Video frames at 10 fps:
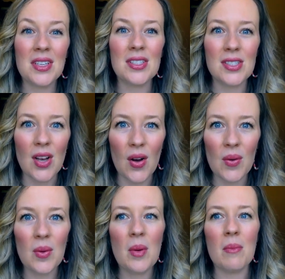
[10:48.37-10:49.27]

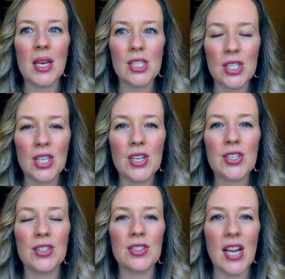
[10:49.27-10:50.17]
So make
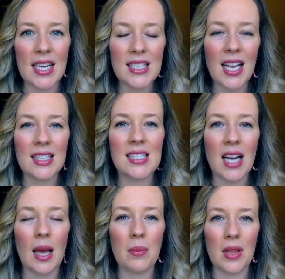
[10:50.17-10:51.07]
sure your anti-acne
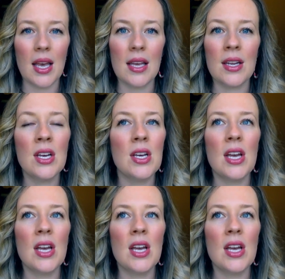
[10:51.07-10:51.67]
diet plan